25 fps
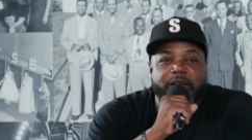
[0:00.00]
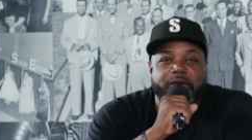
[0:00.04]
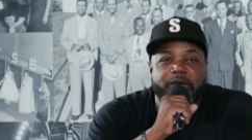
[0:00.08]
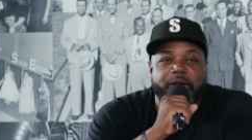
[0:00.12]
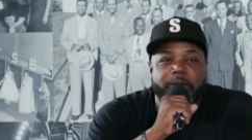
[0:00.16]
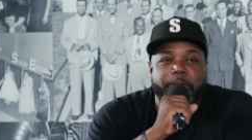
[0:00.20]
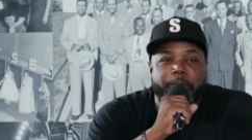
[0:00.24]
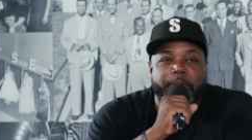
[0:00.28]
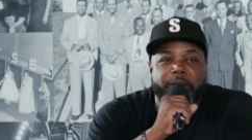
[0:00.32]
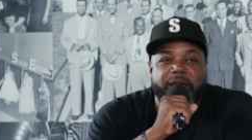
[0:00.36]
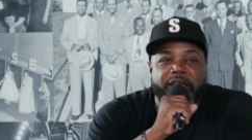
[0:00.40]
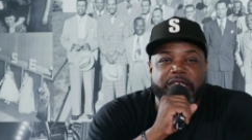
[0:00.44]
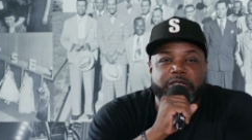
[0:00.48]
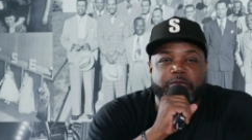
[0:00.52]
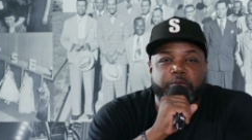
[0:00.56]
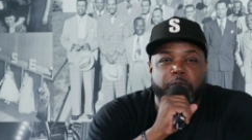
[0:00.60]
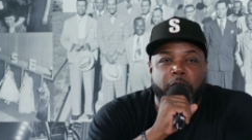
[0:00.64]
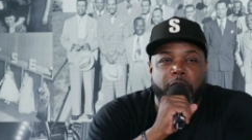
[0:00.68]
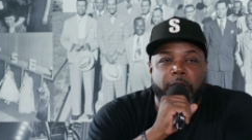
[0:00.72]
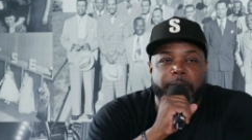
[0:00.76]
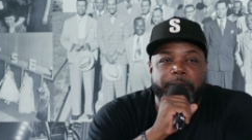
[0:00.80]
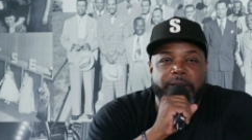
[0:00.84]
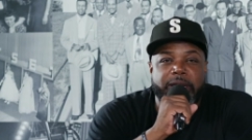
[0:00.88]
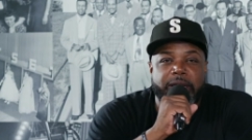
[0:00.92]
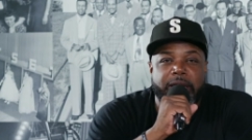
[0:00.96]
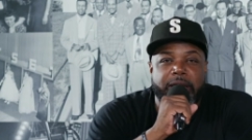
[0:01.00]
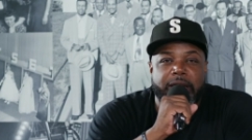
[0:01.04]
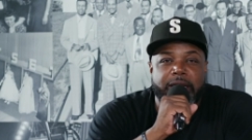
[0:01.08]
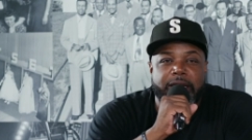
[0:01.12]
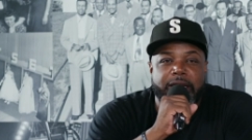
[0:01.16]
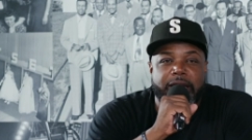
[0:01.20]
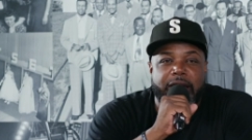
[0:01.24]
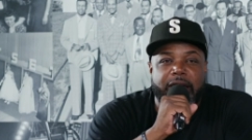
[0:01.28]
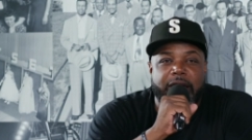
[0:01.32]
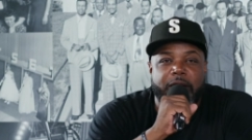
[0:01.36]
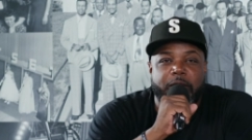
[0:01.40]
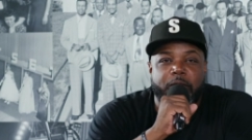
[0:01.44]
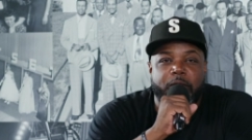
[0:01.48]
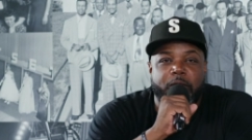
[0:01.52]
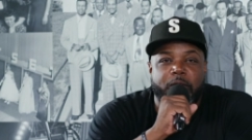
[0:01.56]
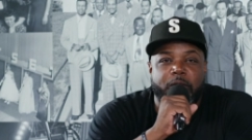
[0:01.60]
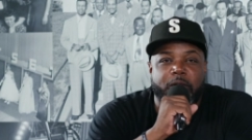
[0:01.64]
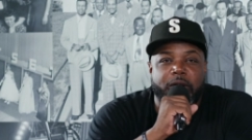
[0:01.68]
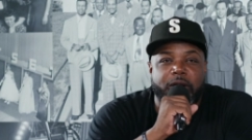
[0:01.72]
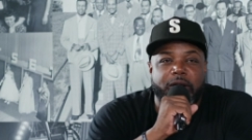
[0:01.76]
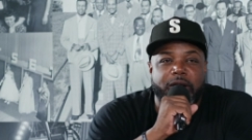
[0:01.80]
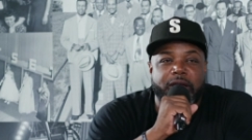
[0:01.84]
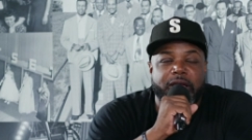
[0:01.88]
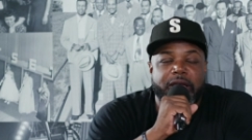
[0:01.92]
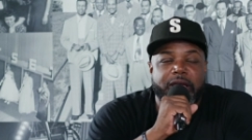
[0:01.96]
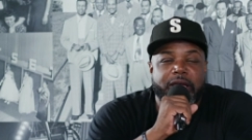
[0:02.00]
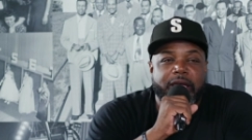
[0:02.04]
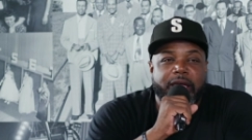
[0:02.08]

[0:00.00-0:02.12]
Go to baseballbeyond.org